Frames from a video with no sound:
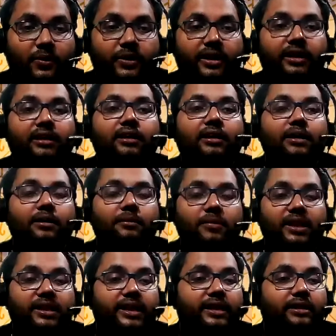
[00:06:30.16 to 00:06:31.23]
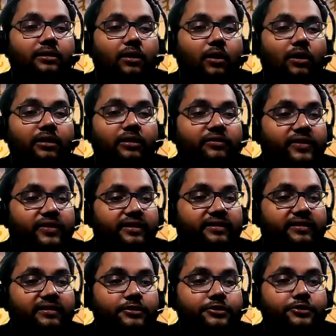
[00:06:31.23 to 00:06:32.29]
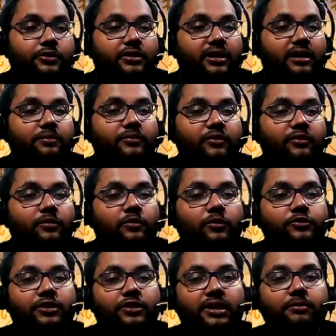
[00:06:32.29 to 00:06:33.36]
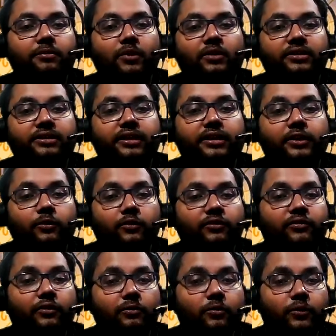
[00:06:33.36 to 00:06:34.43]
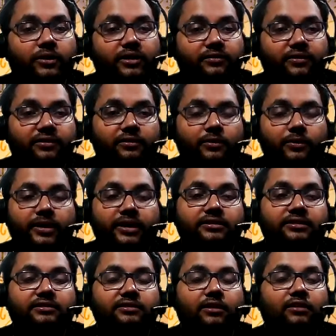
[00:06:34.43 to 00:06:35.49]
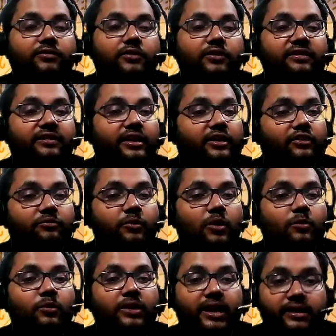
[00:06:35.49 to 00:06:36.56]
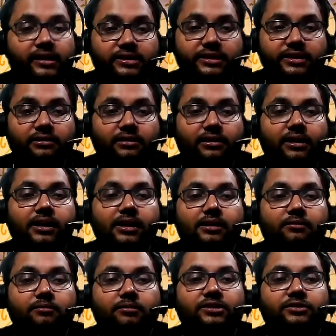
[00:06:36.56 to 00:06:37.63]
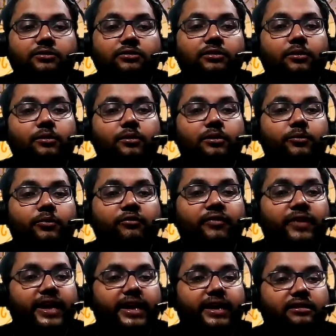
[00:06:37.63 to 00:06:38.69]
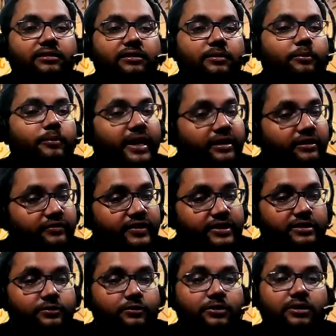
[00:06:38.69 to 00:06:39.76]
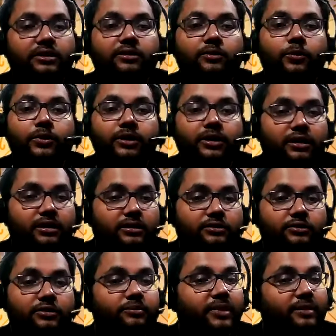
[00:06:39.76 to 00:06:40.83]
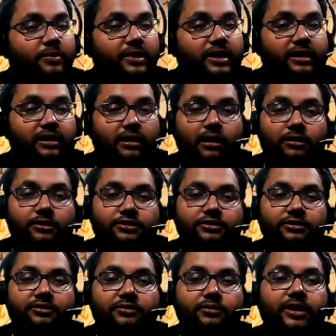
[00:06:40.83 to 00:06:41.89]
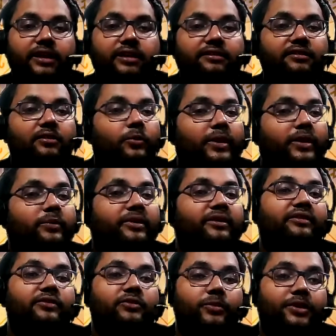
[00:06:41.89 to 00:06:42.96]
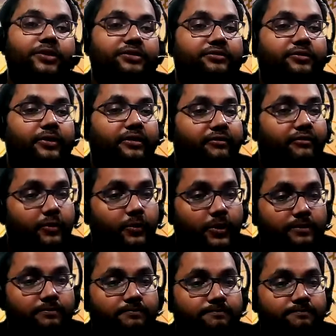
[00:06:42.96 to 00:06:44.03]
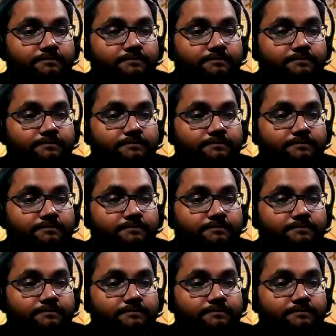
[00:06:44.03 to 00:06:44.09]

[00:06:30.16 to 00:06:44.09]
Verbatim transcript: okay but then all of this should come from socially important and useful motives okay just not for the sake of popularity but to provide benefit to the world to the people at large so that it's a win-win situation for everyone